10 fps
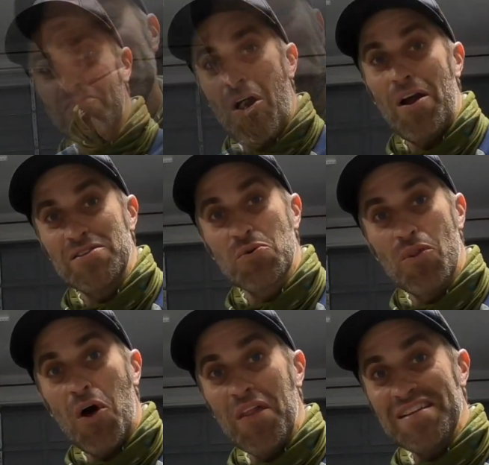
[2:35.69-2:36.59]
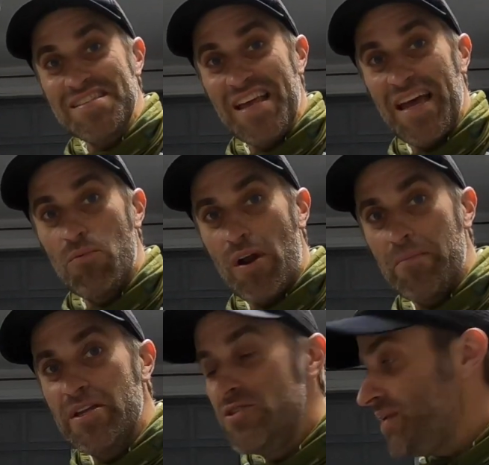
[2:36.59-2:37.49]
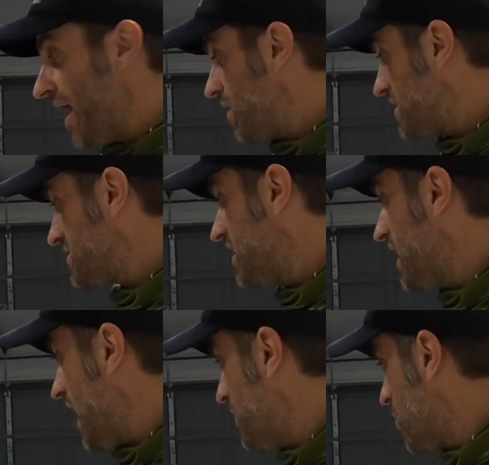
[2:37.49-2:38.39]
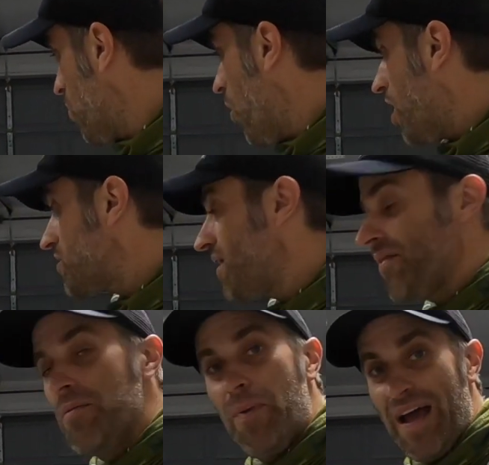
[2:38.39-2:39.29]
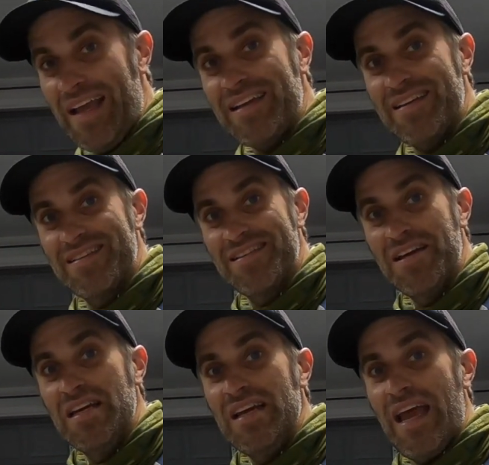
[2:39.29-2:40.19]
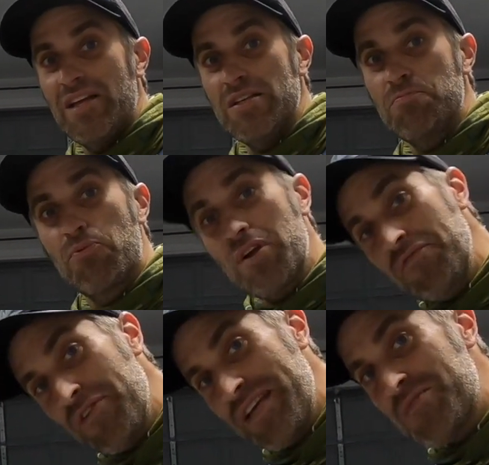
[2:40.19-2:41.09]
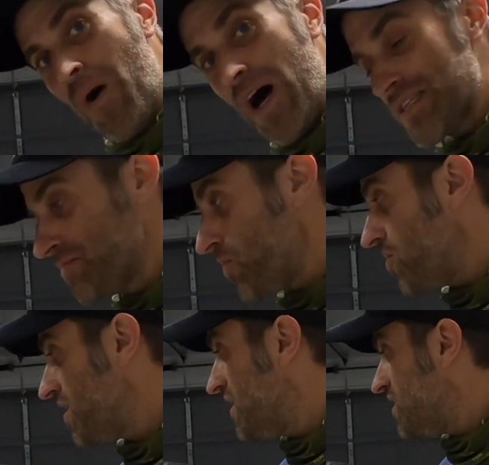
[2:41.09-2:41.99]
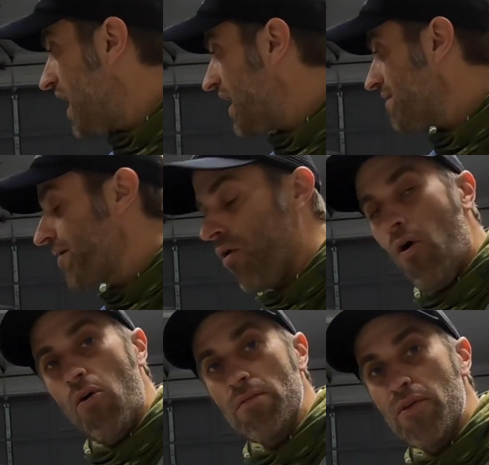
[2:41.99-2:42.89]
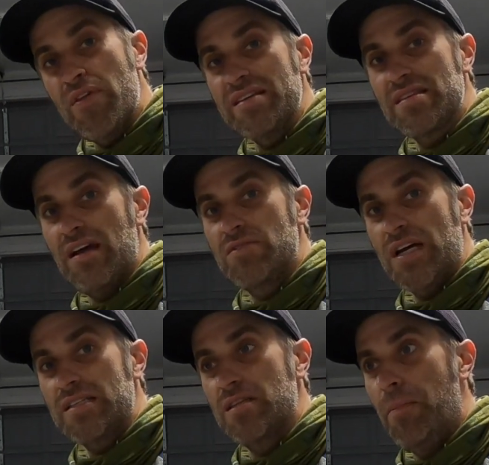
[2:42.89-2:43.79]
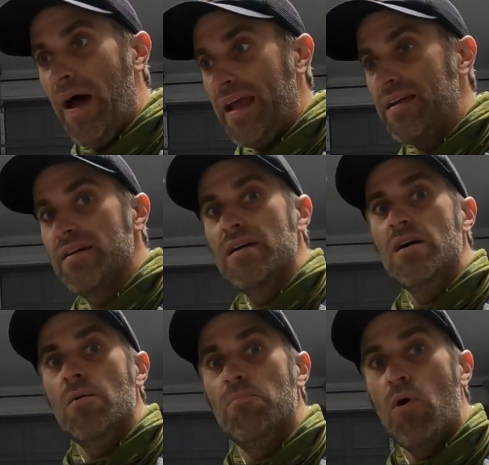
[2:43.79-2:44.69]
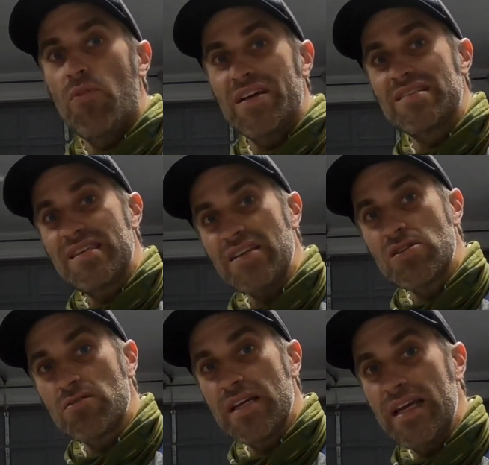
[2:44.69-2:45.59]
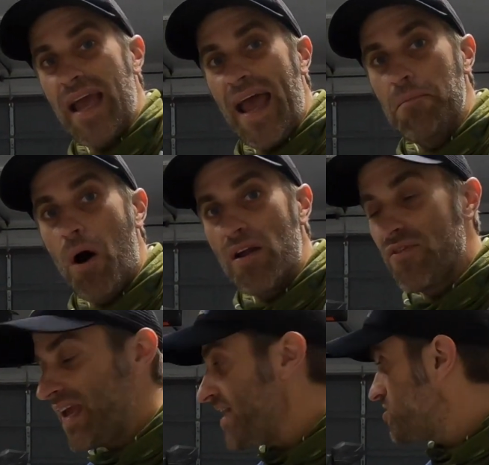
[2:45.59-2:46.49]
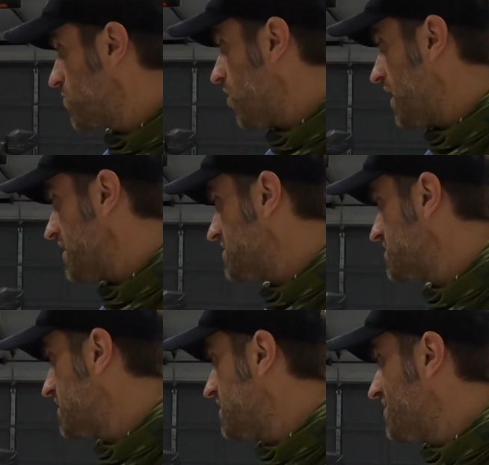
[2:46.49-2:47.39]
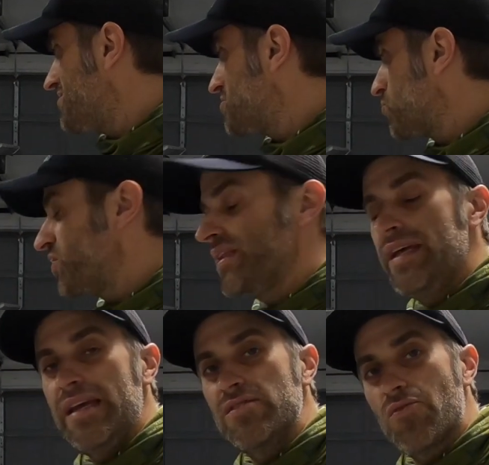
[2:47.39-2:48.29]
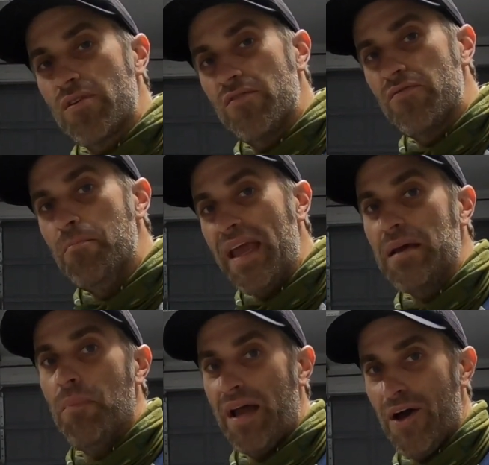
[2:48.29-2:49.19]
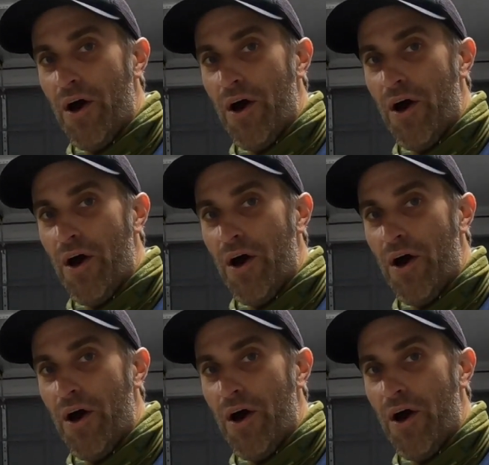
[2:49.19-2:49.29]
All right, so with all that said, what I'm going to do now is I'm going to walk around the bike and as briefly as possible, highlight all of the things that I've done to the bike, both accessory and modification wise, to really sort of make it my